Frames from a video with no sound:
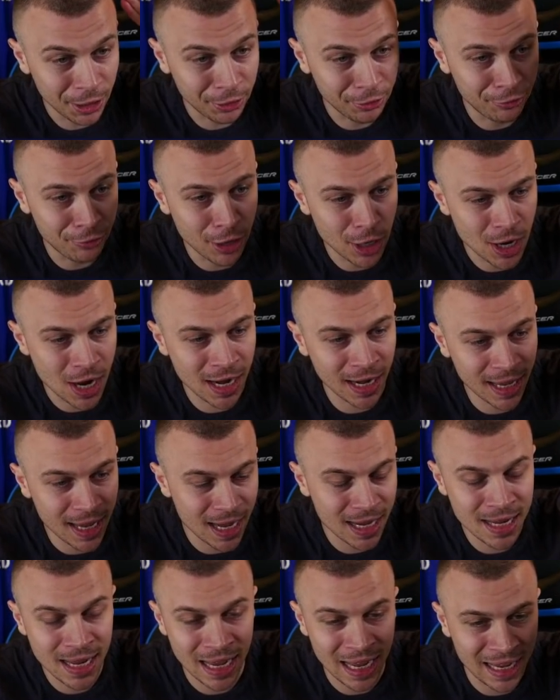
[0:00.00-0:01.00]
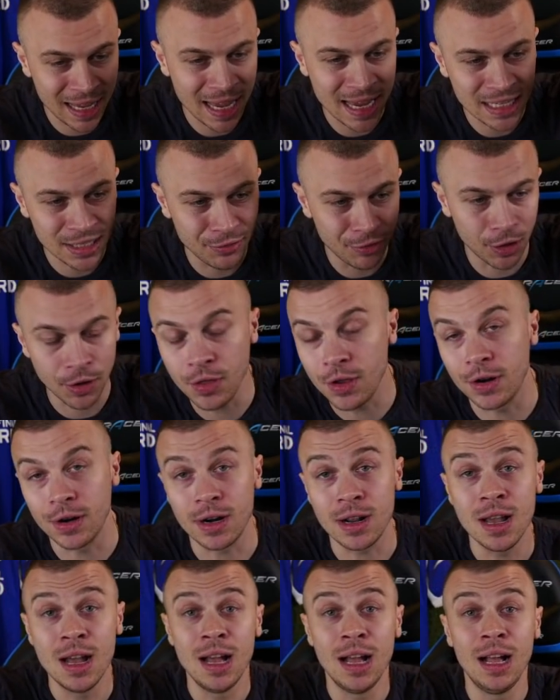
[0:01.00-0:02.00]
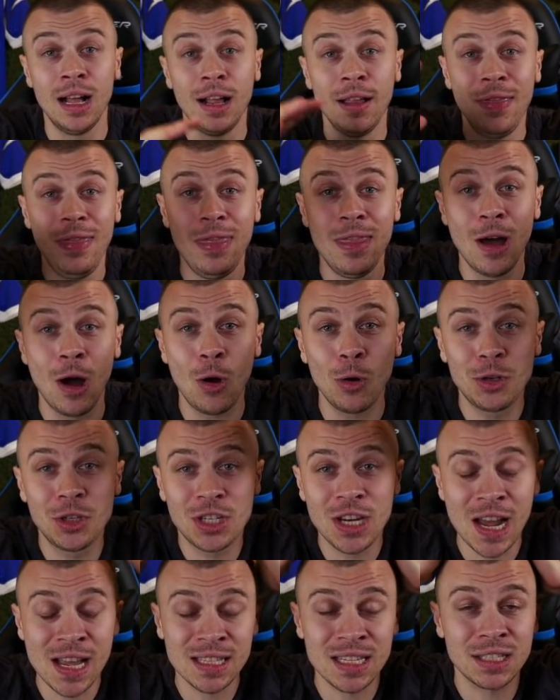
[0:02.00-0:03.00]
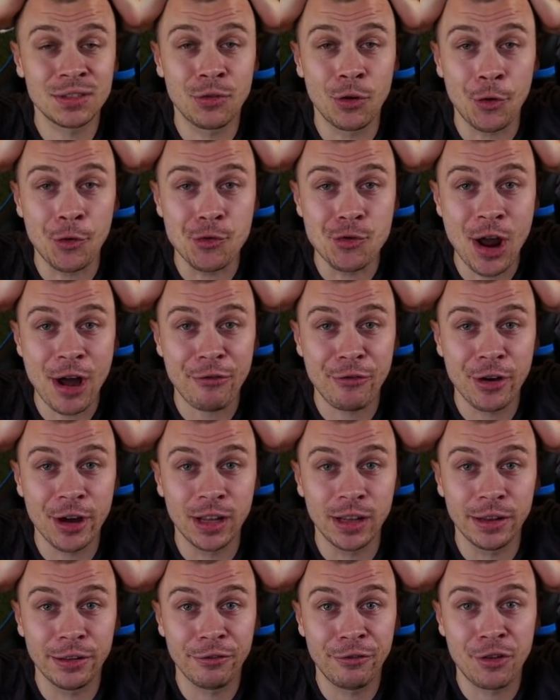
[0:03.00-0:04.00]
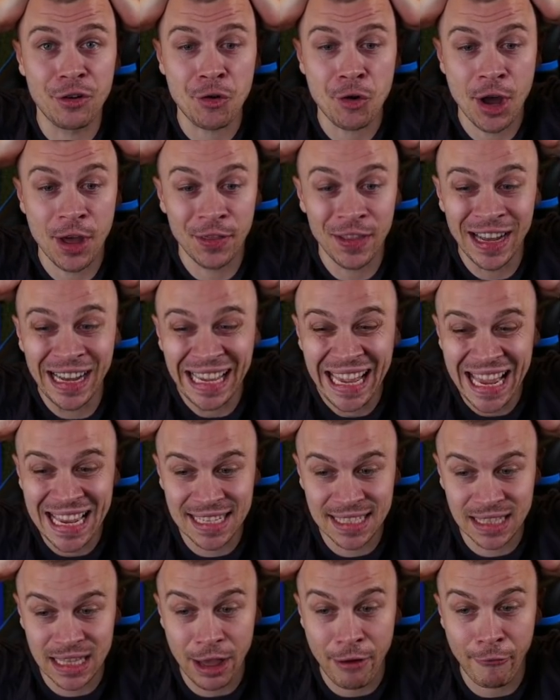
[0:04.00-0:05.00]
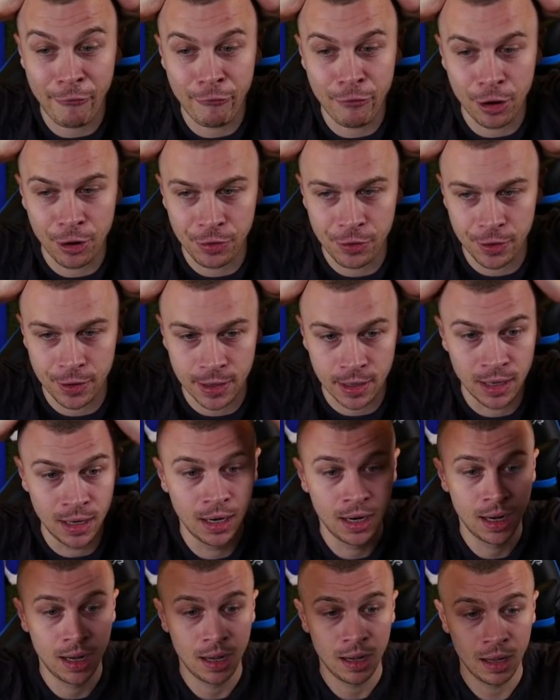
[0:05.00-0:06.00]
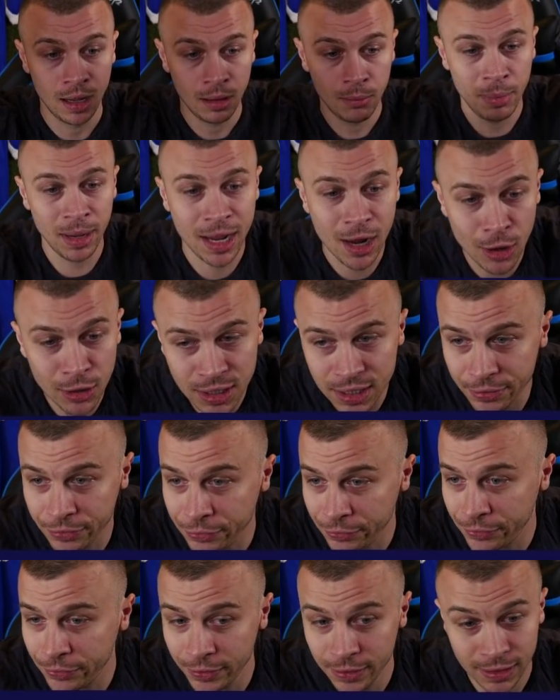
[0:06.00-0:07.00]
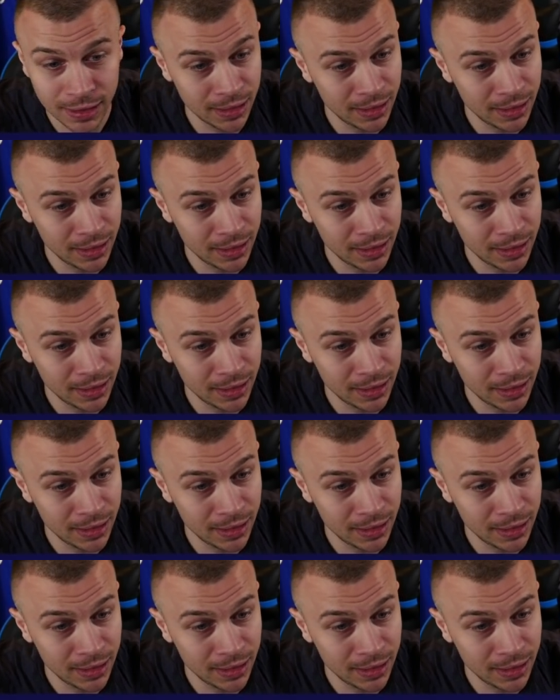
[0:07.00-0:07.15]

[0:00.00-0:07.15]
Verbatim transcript: Varane against Werner. No chances for Rafael Varane against Werner. Because of